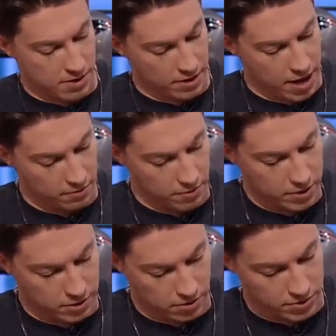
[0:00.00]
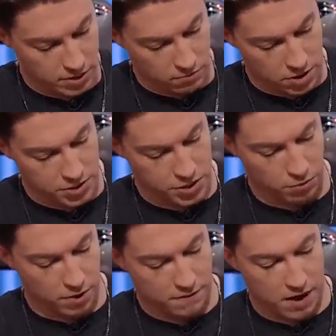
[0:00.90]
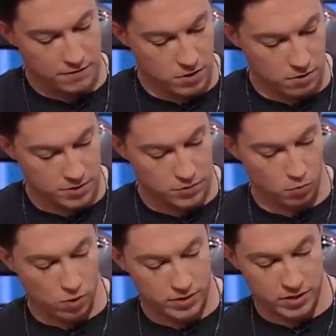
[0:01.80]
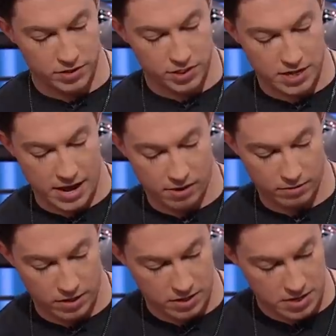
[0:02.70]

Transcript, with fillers: Derrick Henry, 13 rushes, 25 yards, one touchdown.